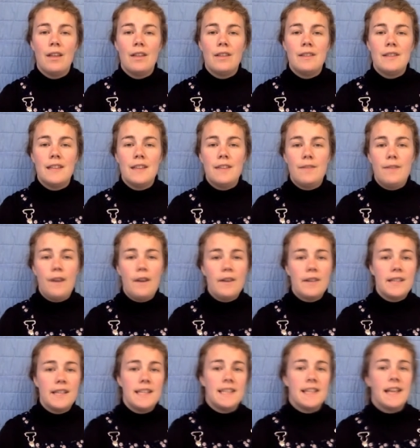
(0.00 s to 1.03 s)
See, the
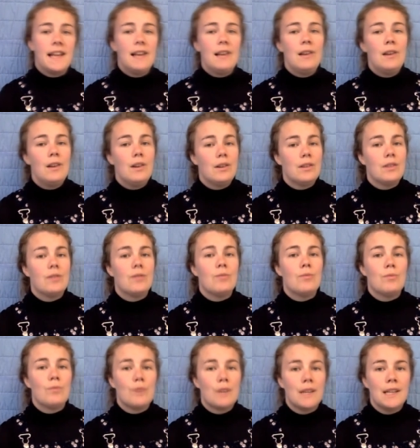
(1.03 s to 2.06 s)
Pharisees, they looked
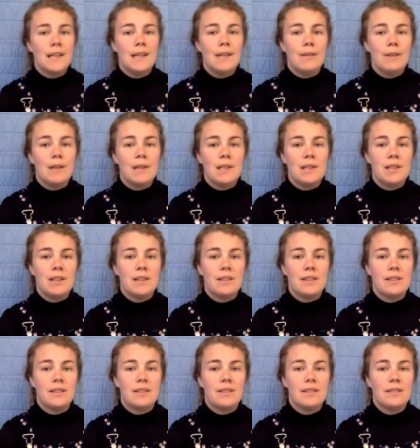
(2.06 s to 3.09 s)
really
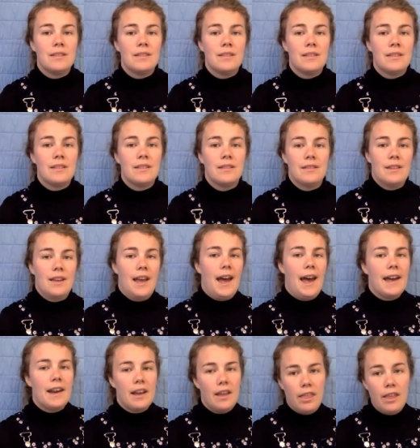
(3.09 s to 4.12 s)
religious.
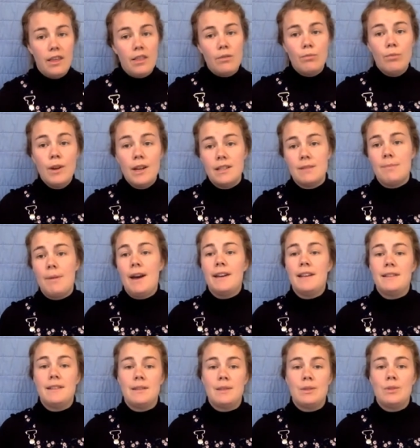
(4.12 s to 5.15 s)
And I think the rich man
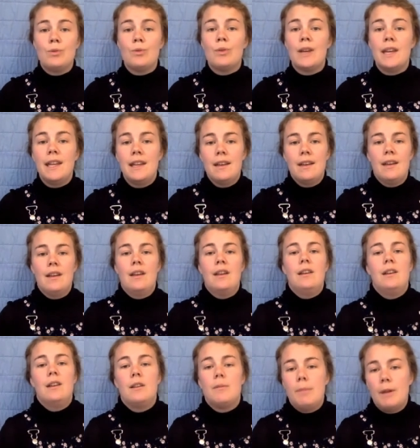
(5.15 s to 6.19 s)
in the story
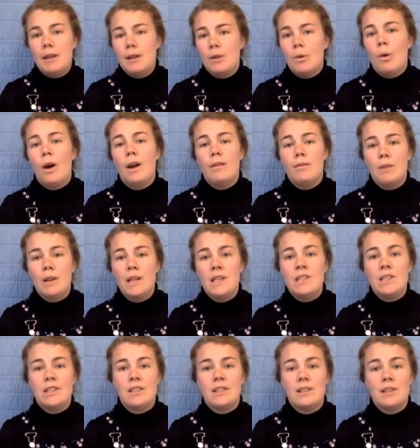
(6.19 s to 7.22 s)
could have been quite
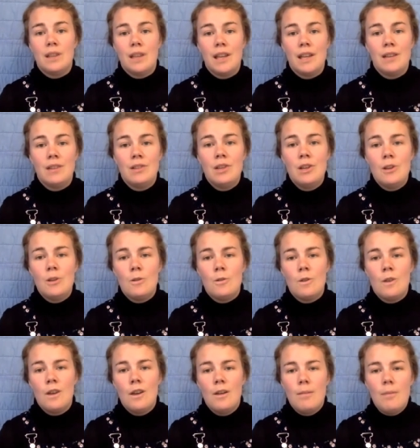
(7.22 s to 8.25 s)
religious looking too.
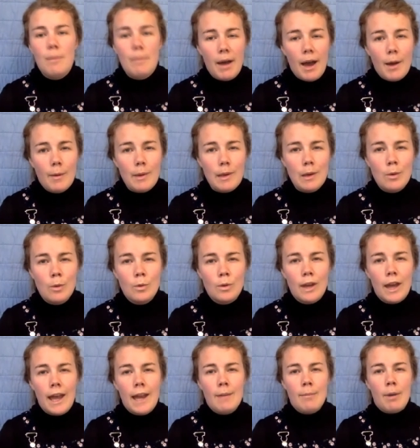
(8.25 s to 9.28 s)
Remember how he called
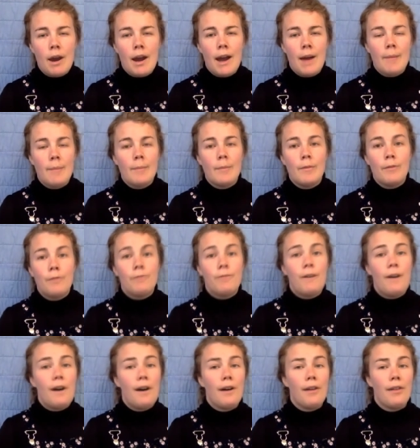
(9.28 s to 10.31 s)
Abraham
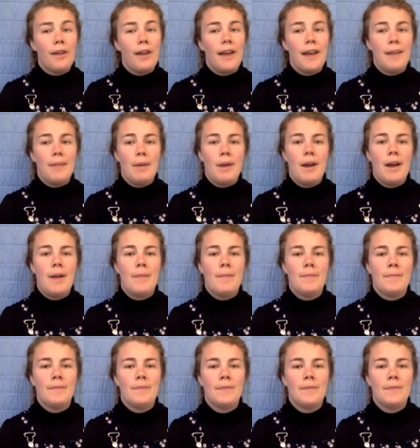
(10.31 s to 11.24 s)
Father Abraham?